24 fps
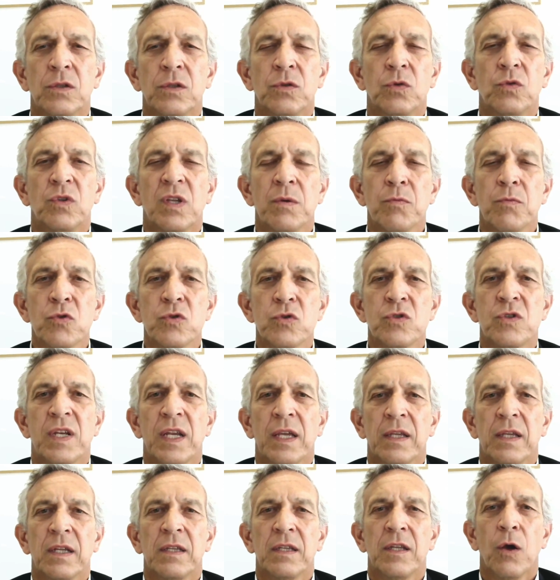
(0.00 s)
to
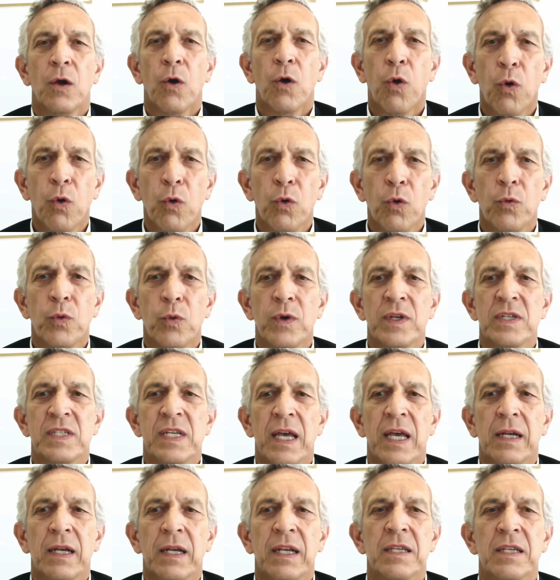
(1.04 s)
demonstrate that the whole
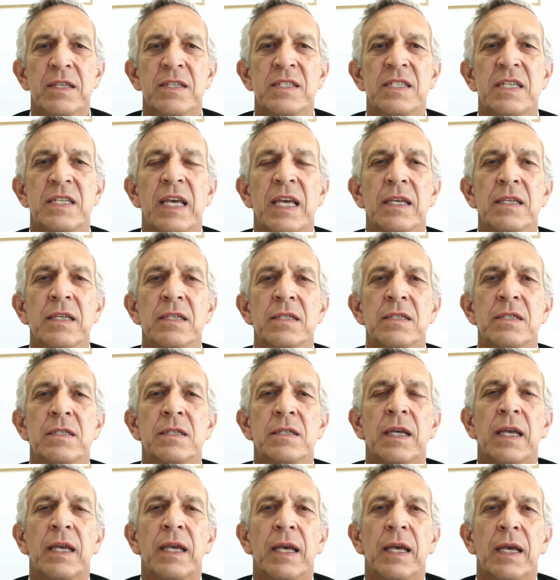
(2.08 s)
recycling chain
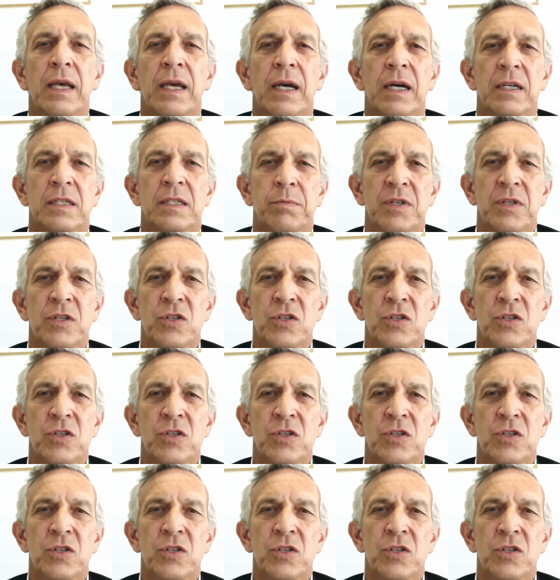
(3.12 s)
has been